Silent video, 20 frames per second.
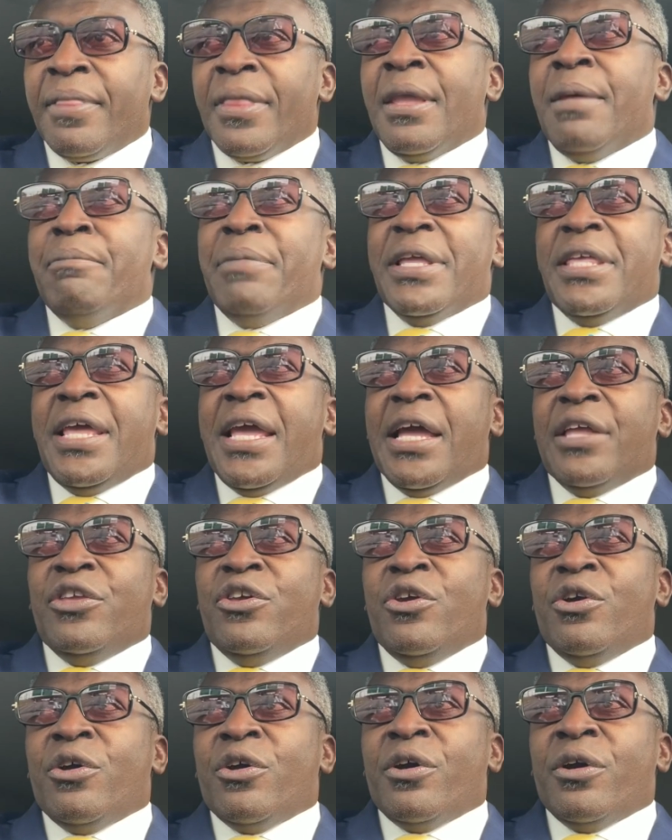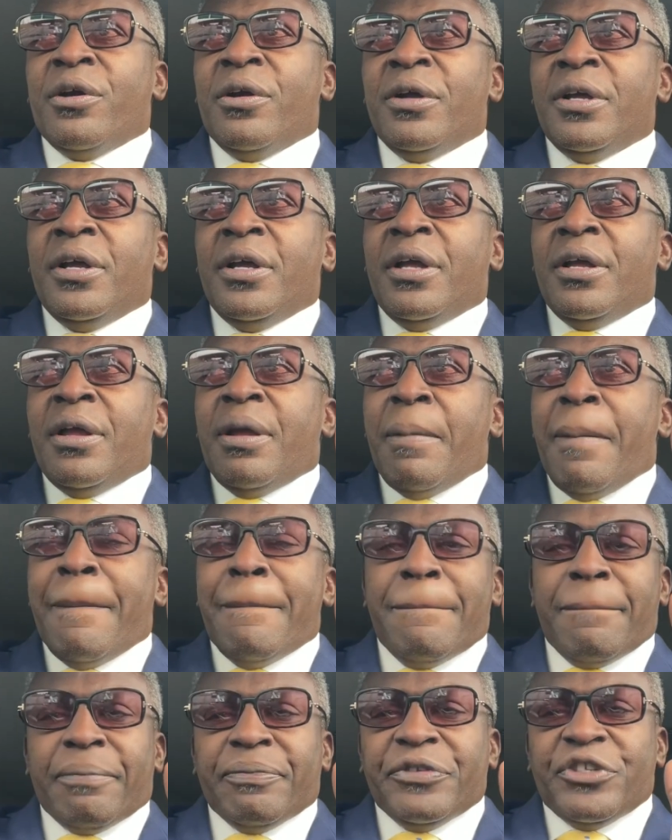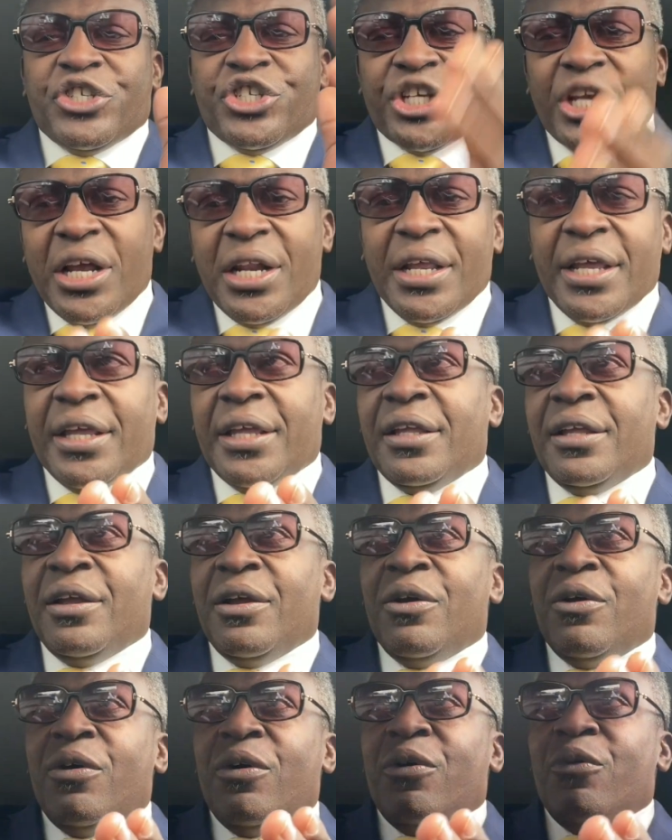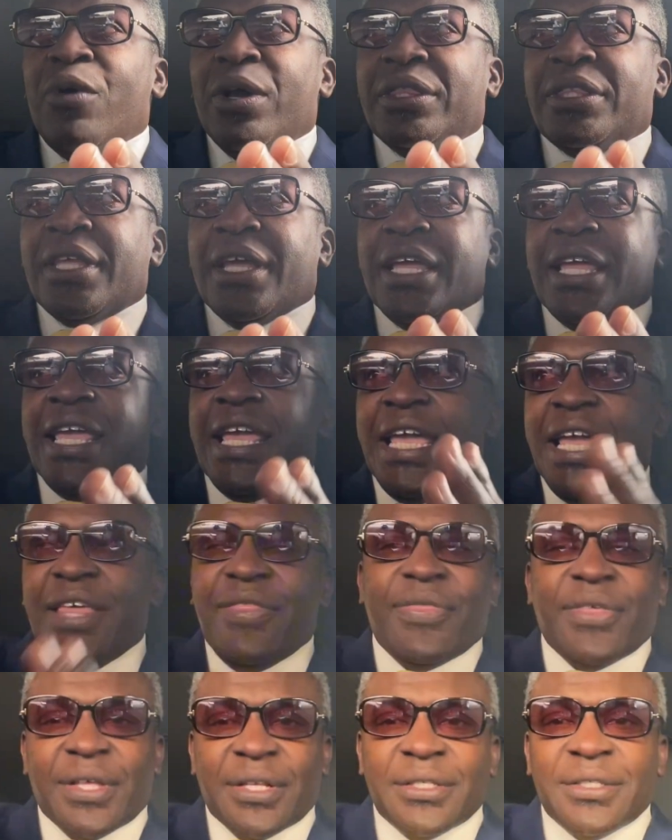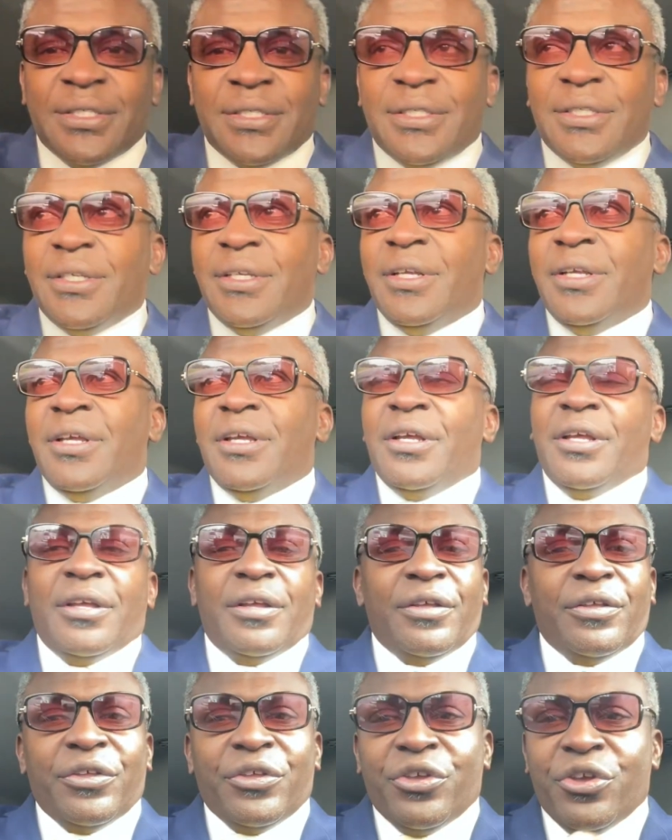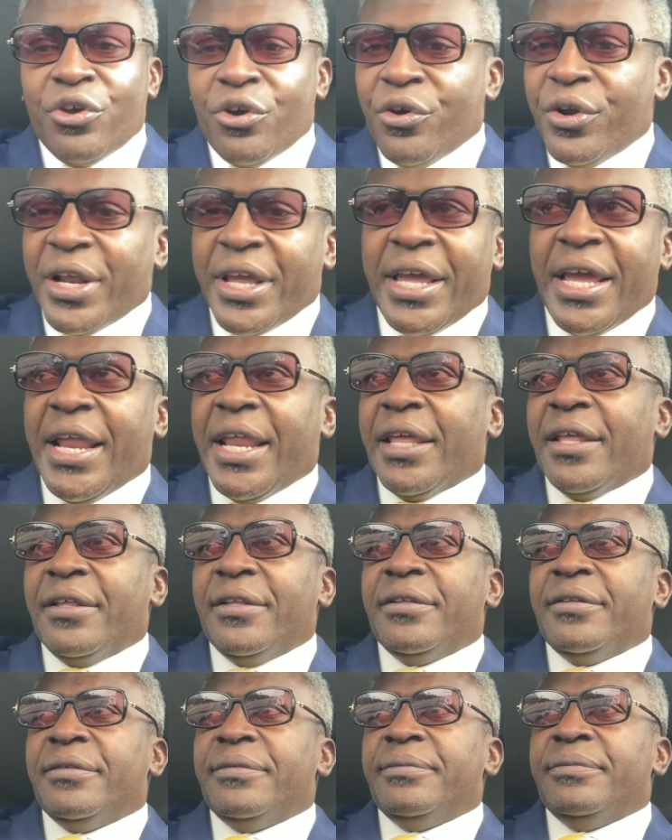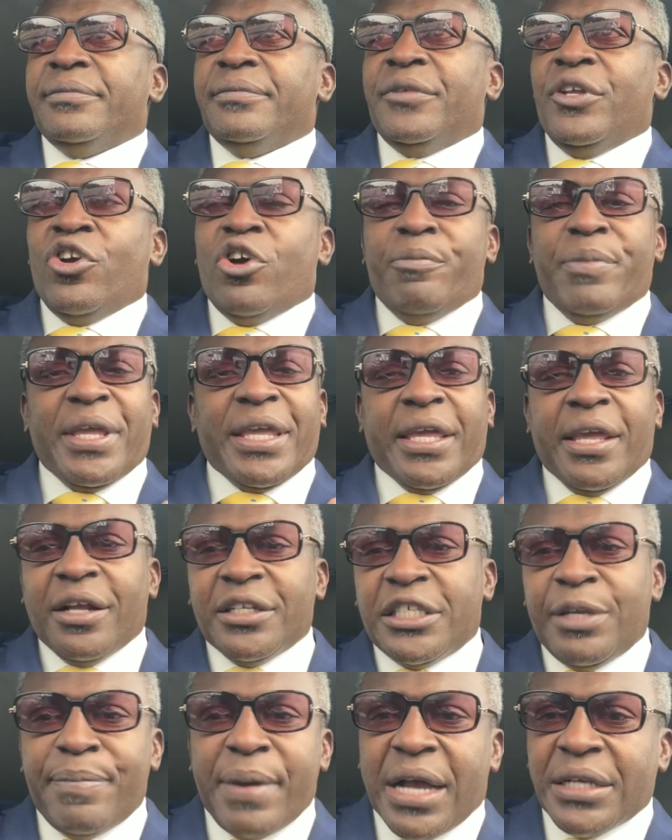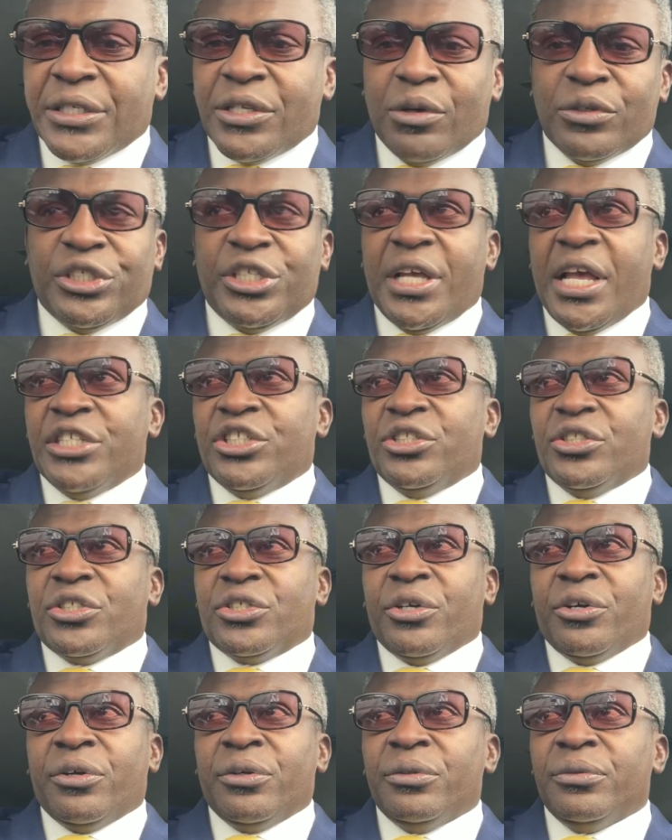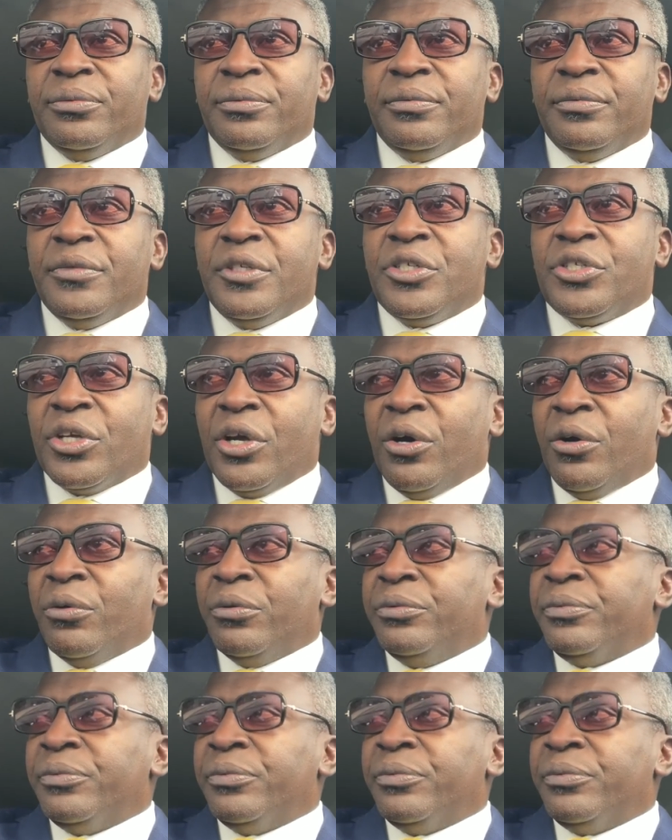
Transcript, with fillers: but yet you're chilling with the heathens, you're going to get it. You're going to be guilty by association, sir. So